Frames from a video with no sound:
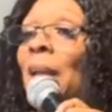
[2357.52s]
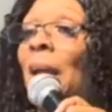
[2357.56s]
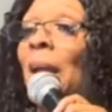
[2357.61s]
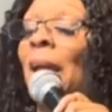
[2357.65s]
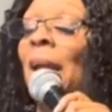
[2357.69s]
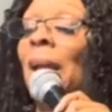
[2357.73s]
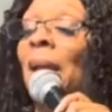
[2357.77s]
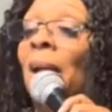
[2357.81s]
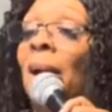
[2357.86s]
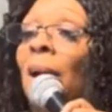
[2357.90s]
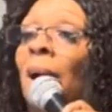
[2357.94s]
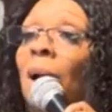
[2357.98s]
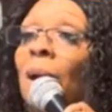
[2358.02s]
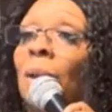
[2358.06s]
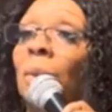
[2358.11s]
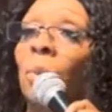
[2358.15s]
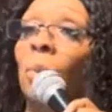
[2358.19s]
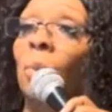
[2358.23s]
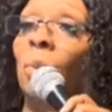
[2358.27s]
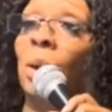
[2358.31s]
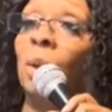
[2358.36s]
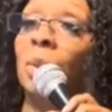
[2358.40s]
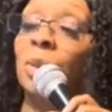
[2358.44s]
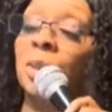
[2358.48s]
And
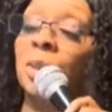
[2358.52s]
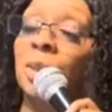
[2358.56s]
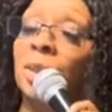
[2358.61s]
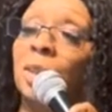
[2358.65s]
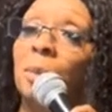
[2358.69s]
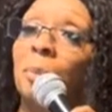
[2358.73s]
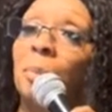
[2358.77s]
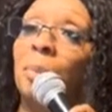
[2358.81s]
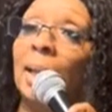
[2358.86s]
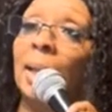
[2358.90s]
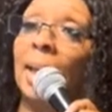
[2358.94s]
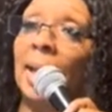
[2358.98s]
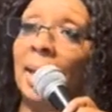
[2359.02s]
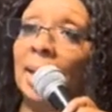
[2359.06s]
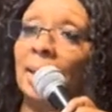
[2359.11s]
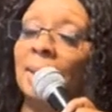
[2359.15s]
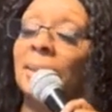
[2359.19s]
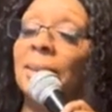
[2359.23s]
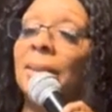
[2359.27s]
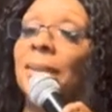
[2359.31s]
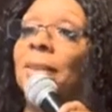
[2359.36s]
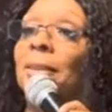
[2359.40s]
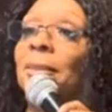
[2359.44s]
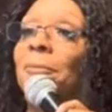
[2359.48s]
God wants to
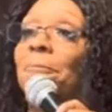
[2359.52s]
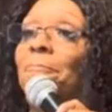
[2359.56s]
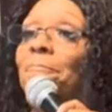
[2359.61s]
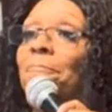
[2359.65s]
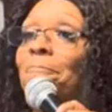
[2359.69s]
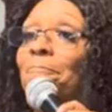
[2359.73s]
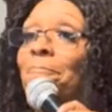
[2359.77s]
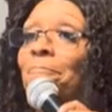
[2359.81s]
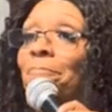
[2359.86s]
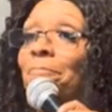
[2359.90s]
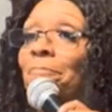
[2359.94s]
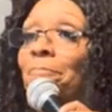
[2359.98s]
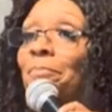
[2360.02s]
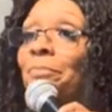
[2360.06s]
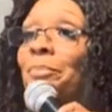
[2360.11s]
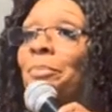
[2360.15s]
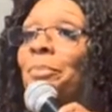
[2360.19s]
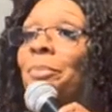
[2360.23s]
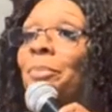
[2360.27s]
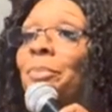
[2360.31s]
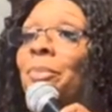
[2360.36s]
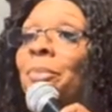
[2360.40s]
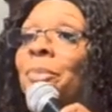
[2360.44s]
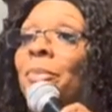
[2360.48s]
bless.
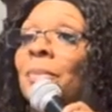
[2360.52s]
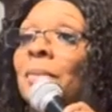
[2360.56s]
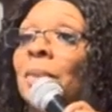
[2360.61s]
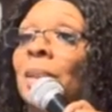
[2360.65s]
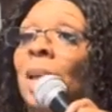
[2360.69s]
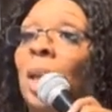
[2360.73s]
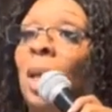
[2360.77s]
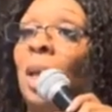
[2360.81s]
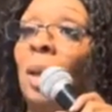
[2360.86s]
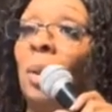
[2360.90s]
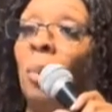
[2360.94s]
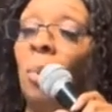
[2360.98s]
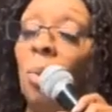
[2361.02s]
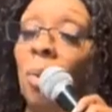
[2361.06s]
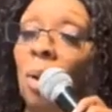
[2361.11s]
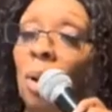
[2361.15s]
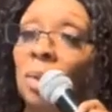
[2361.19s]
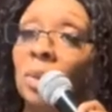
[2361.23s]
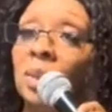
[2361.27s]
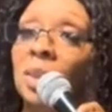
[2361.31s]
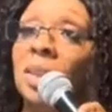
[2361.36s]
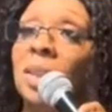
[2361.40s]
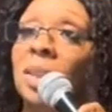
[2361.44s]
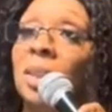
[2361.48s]
He
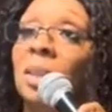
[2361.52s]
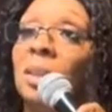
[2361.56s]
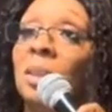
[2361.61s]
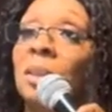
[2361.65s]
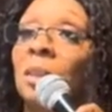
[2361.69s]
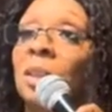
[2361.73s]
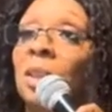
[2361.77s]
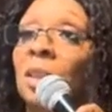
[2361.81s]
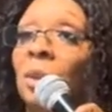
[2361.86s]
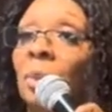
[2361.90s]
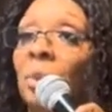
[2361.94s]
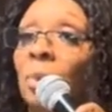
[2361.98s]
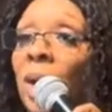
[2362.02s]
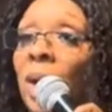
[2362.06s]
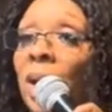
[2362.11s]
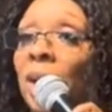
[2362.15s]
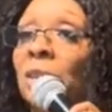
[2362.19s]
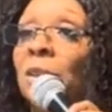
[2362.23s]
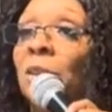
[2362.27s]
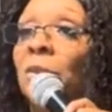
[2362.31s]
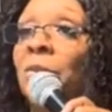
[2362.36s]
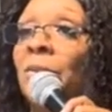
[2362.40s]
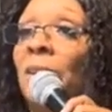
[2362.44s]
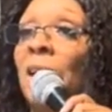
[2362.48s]
wants to, to
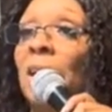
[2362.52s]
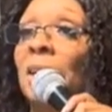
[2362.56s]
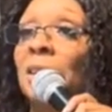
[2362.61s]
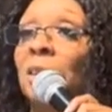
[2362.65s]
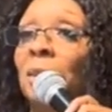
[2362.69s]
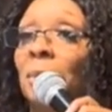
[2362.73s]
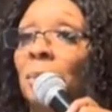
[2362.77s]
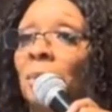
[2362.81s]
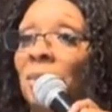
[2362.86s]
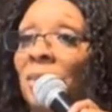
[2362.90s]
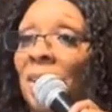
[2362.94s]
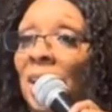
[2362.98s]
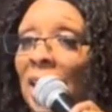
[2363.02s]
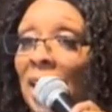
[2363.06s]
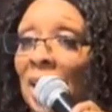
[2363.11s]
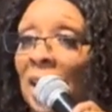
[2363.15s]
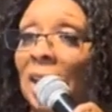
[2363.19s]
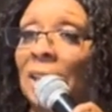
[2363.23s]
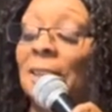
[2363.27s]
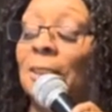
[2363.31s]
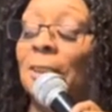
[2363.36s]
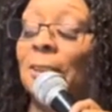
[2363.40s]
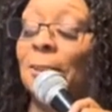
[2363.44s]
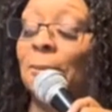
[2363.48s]
rectify some
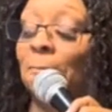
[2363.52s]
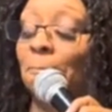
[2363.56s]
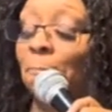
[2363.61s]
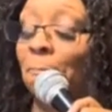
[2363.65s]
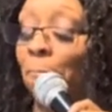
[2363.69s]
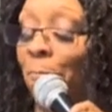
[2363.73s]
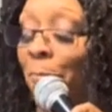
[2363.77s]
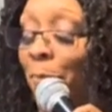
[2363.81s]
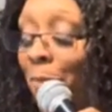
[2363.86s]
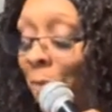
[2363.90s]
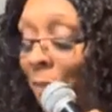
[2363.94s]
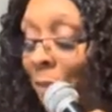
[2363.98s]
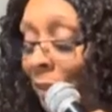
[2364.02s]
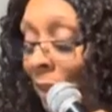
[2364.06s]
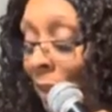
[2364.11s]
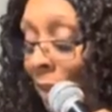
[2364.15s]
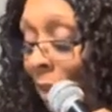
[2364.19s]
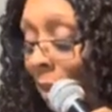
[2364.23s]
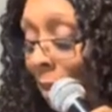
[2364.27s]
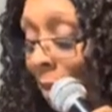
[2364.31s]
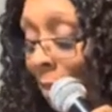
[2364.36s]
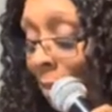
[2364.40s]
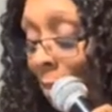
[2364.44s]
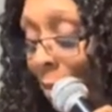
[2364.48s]
things.
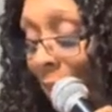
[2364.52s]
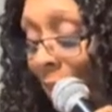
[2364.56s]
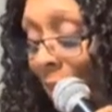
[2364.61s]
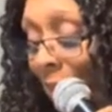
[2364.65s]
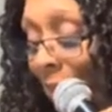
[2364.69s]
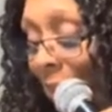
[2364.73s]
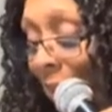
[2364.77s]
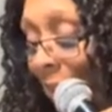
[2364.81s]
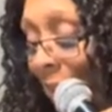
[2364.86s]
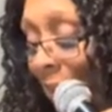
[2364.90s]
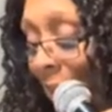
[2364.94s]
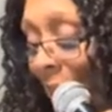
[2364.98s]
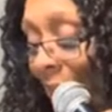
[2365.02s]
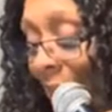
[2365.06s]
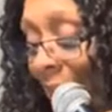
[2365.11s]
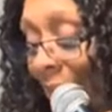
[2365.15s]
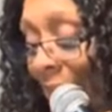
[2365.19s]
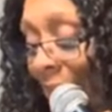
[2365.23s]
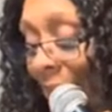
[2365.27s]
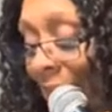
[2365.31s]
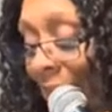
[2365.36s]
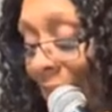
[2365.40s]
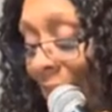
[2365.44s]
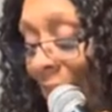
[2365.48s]
But he's saying
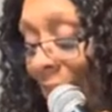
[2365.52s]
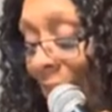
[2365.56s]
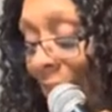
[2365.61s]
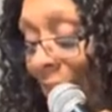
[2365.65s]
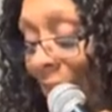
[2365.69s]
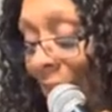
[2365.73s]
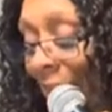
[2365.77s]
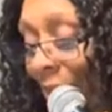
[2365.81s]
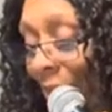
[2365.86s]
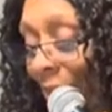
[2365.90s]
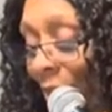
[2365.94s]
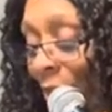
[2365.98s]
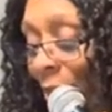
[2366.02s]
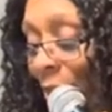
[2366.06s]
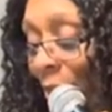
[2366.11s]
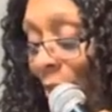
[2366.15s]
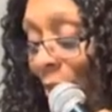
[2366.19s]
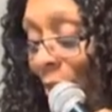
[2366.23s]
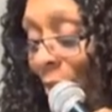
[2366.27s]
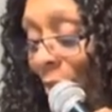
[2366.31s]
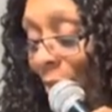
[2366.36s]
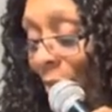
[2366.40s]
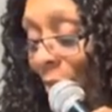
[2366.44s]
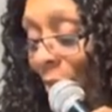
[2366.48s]
it's, you
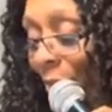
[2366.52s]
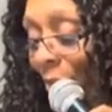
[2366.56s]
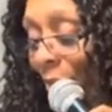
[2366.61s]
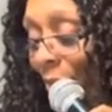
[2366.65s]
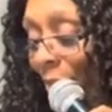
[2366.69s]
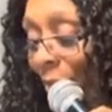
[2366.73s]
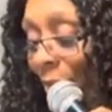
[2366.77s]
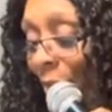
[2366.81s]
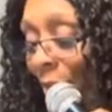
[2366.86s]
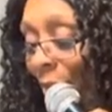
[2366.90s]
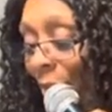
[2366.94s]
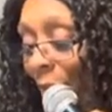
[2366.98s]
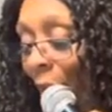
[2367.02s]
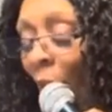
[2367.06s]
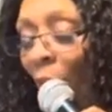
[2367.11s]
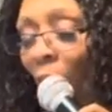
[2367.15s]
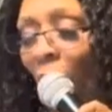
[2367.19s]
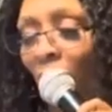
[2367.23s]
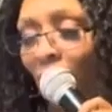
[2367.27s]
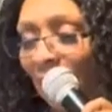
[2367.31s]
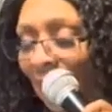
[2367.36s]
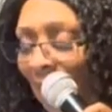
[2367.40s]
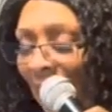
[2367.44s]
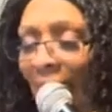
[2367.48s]
know,
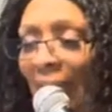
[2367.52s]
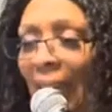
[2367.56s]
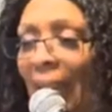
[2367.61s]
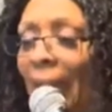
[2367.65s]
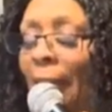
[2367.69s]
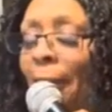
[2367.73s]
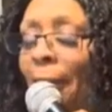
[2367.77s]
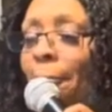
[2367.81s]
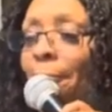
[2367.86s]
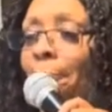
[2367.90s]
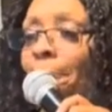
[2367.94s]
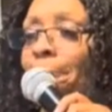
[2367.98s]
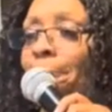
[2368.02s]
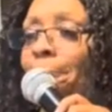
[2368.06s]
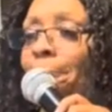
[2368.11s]
all in.